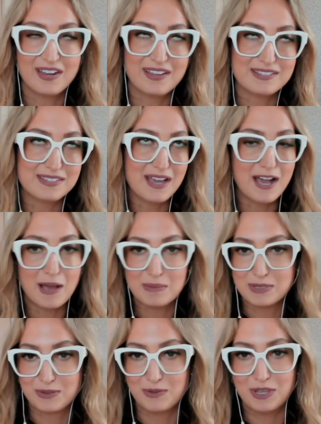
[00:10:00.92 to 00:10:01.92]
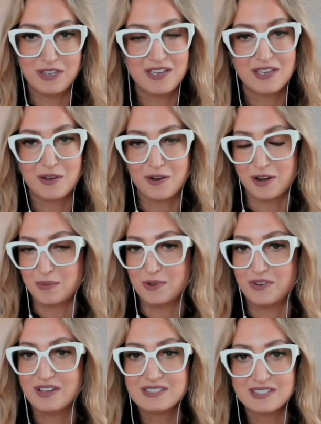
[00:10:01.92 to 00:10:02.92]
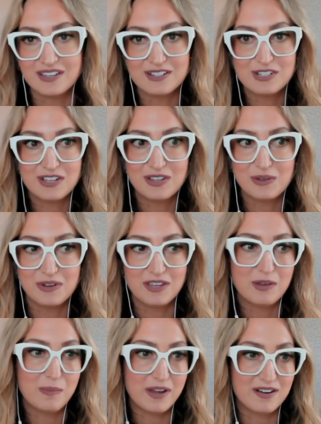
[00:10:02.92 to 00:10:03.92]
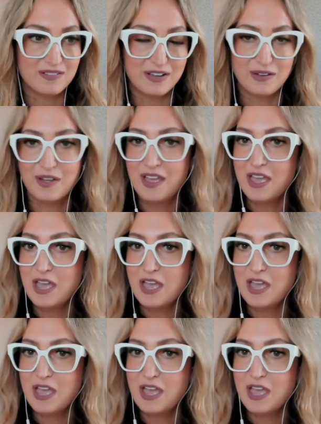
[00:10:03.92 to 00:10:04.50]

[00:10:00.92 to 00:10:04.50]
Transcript: that is absolutely incredible and such a unique parallel.